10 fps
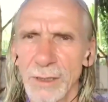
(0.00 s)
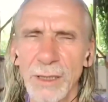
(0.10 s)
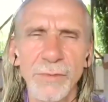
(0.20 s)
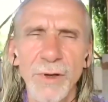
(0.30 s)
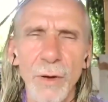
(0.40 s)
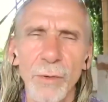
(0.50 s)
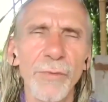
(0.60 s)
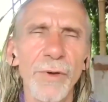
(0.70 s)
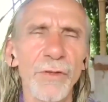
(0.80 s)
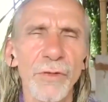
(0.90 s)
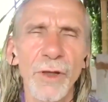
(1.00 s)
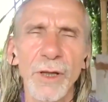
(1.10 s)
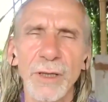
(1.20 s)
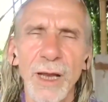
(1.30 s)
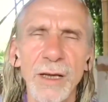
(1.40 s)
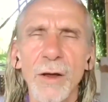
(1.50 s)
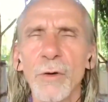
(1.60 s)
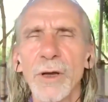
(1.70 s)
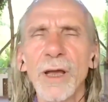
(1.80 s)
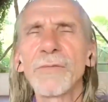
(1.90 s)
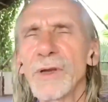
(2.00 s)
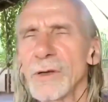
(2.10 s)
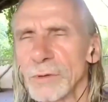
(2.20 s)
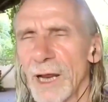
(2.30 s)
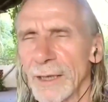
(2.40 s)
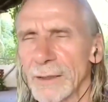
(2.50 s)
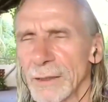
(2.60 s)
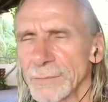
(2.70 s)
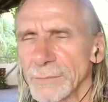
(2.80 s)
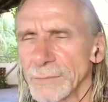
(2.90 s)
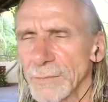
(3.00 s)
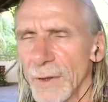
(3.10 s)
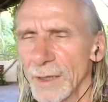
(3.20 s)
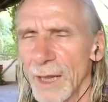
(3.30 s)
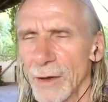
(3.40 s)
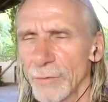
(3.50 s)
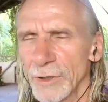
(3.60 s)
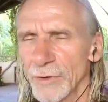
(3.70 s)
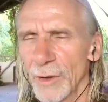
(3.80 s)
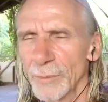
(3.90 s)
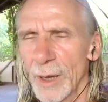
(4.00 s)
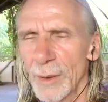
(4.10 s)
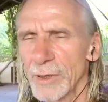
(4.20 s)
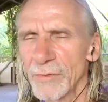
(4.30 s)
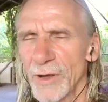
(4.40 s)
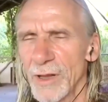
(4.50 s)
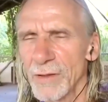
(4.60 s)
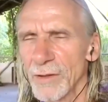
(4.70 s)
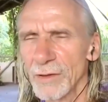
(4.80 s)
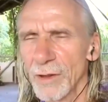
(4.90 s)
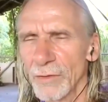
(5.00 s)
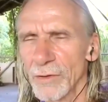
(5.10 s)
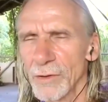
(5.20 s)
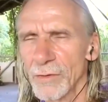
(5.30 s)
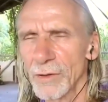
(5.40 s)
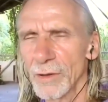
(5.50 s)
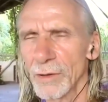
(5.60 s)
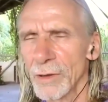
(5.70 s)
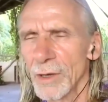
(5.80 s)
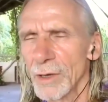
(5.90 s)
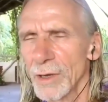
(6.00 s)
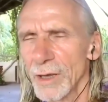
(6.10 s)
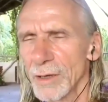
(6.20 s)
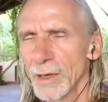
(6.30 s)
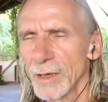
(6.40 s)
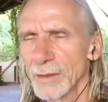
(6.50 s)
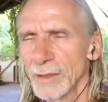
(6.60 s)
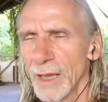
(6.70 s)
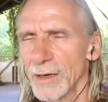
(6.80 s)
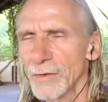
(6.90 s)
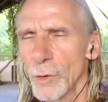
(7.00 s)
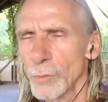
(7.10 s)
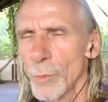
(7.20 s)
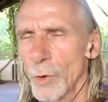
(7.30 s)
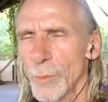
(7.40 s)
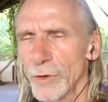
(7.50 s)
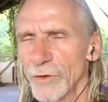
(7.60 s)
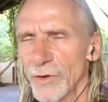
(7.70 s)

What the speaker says: That we always then, okay, we do that. And then after some time it feels it doesn't, there is not more much